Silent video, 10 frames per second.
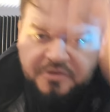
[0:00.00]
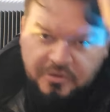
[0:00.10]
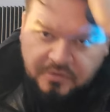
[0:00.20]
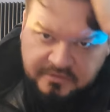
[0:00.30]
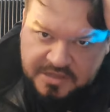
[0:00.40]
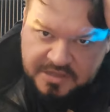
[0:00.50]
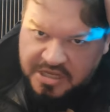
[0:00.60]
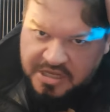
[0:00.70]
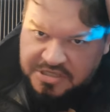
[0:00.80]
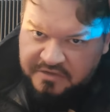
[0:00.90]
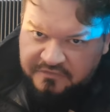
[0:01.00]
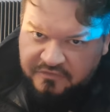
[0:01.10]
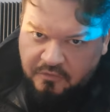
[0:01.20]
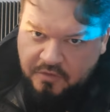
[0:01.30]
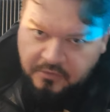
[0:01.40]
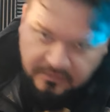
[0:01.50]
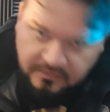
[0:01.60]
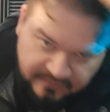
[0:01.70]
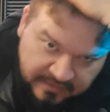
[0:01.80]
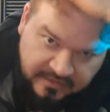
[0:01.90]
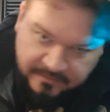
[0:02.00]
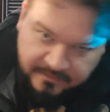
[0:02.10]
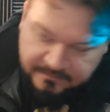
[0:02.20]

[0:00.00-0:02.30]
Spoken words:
do one of me changing into a werewolf. I'll